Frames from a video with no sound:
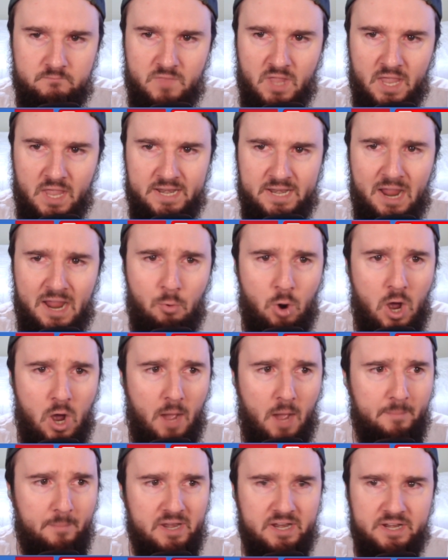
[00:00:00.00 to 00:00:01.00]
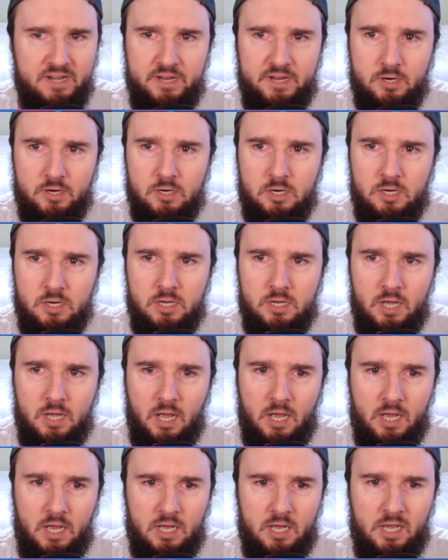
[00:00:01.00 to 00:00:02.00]
And yeah, we'll hop in it here.
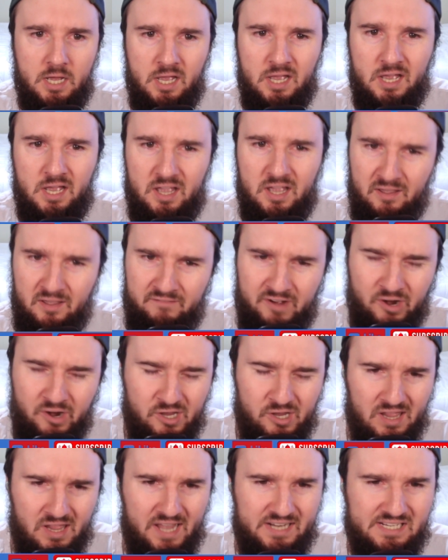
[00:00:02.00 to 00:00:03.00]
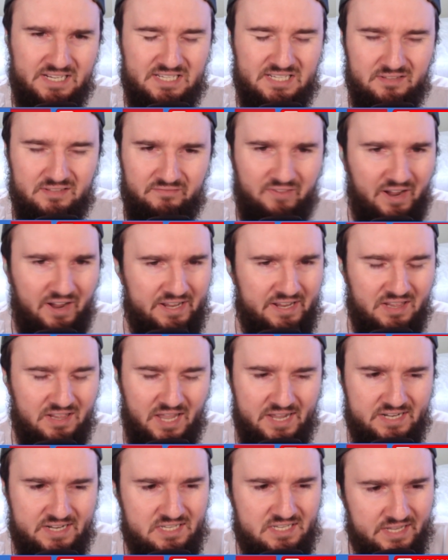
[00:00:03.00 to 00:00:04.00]
Uh, very light, light, light
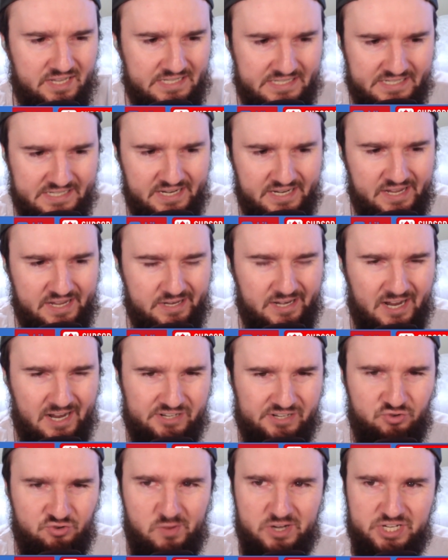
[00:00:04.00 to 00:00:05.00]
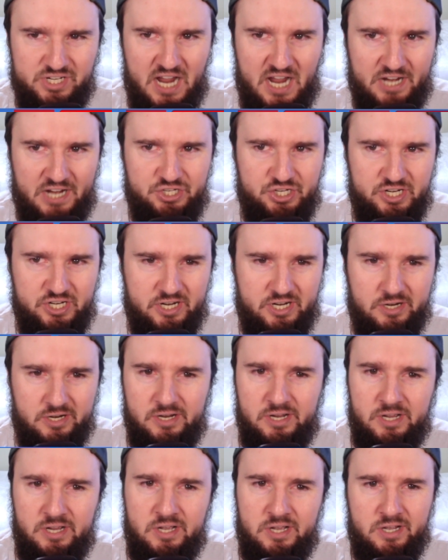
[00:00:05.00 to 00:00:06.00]
slate today. Not too much action here.
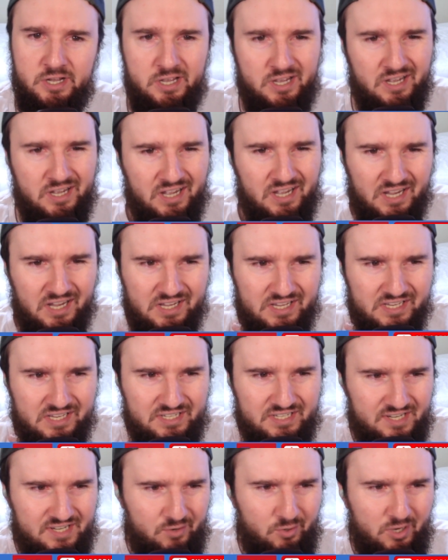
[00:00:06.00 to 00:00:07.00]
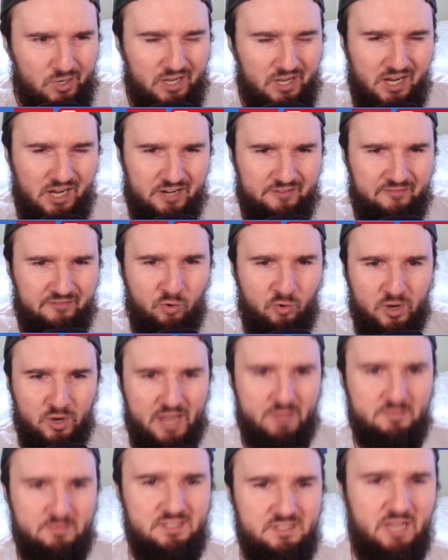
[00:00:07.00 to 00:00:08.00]
So uh, on a four-game
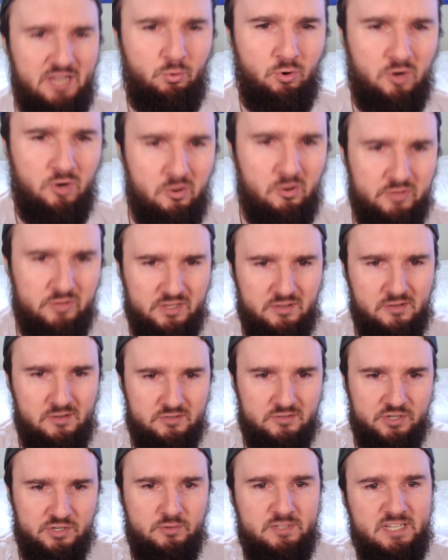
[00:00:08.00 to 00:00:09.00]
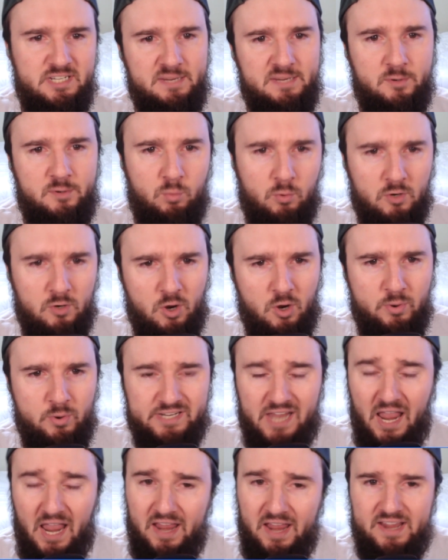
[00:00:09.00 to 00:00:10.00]
slate, we'll go with a little two-teamer. We're going
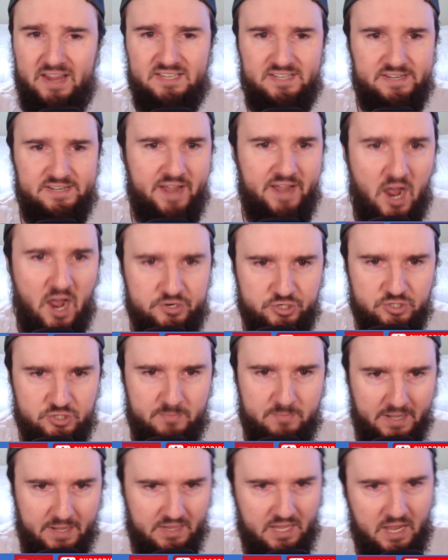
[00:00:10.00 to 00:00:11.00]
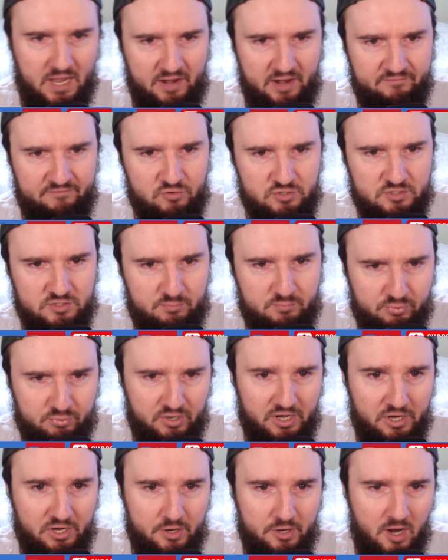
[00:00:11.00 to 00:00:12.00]
Yankees and Dodgers money line for some pretty
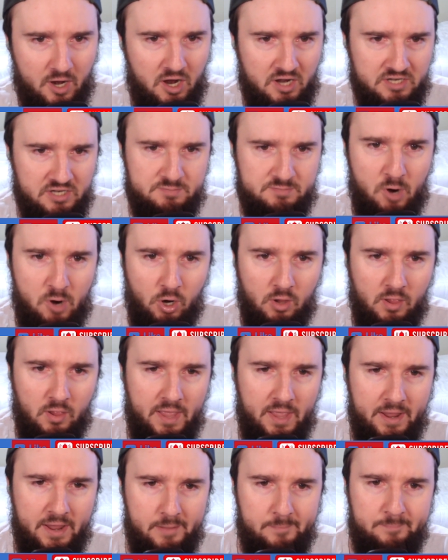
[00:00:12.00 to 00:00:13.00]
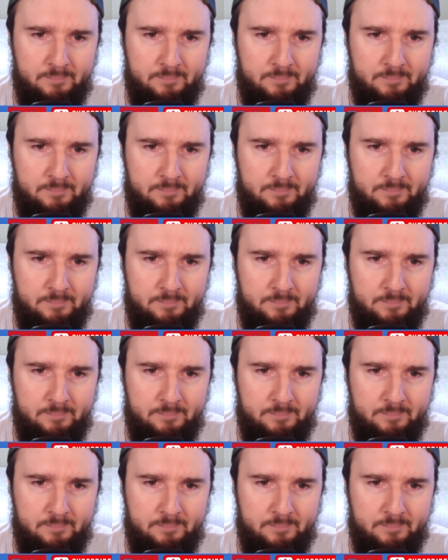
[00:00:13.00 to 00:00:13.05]
good odds parlay.